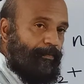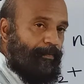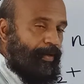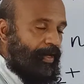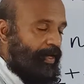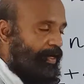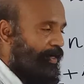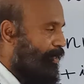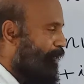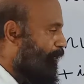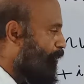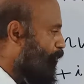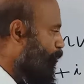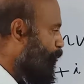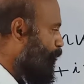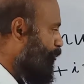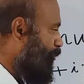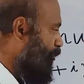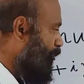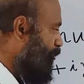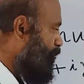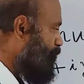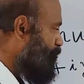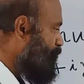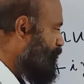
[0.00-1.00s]

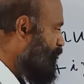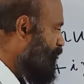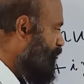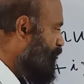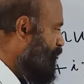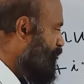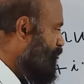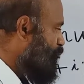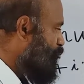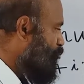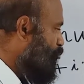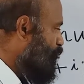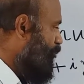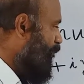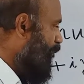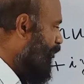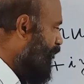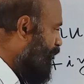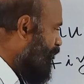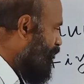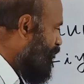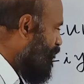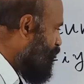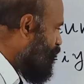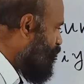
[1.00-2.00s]
parallelogram, so
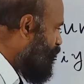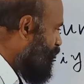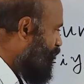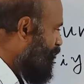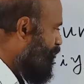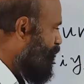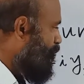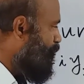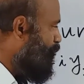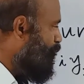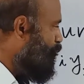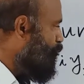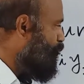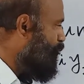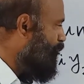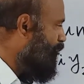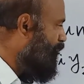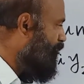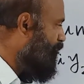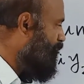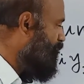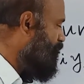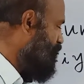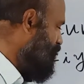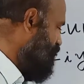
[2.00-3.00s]
diagonal will give you
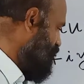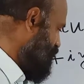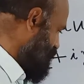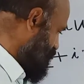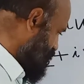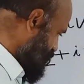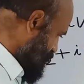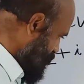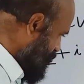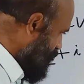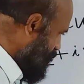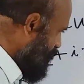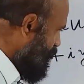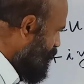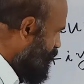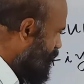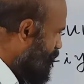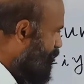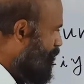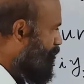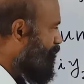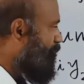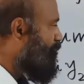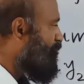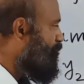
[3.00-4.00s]
the
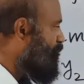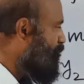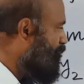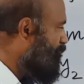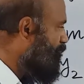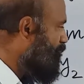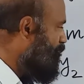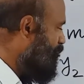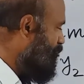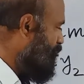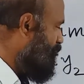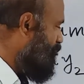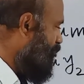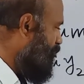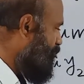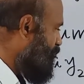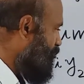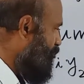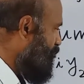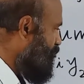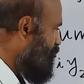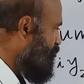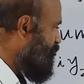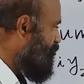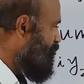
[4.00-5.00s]

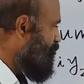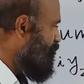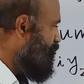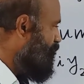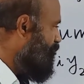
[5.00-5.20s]
resultant.